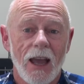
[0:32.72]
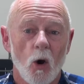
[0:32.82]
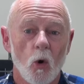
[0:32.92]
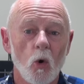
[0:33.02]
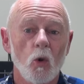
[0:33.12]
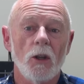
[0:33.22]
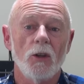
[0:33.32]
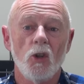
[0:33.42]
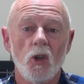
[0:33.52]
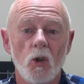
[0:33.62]
all
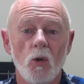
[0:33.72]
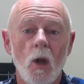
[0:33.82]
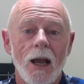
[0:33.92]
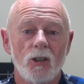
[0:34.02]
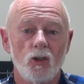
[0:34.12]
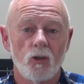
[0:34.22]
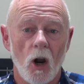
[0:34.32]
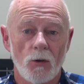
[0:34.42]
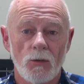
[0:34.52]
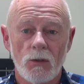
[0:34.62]
new
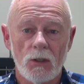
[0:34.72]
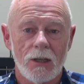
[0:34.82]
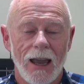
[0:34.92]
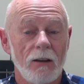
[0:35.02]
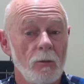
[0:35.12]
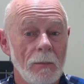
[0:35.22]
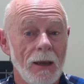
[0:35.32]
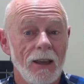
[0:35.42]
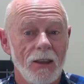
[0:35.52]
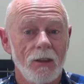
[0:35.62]
drones, and
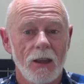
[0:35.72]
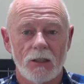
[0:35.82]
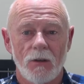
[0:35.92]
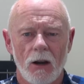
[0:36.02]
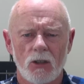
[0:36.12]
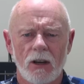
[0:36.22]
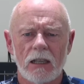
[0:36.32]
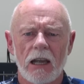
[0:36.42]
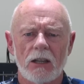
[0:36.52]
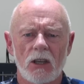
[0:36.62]
remember, as far as
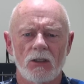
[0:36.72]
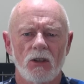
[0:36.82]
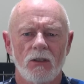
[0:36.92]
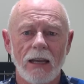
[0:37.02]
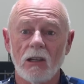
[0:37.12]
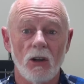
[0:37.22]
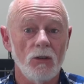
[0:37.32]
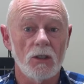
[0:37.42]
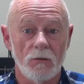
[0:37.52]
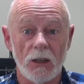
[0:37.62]
regulators are concerned, that
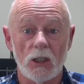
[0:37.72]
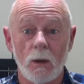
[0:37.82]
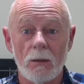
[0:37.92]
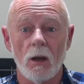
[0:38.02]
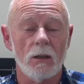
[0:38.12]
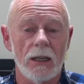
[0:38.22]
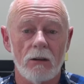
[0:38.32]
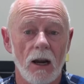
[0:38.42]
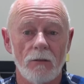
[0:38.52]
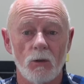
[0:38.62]
includes fixed wing model
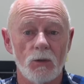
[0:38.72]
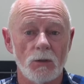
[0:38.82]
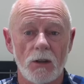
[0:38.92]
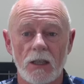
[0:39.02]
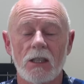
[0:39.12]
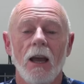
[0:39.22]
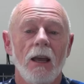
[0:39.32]
aircraft, all sorts of things,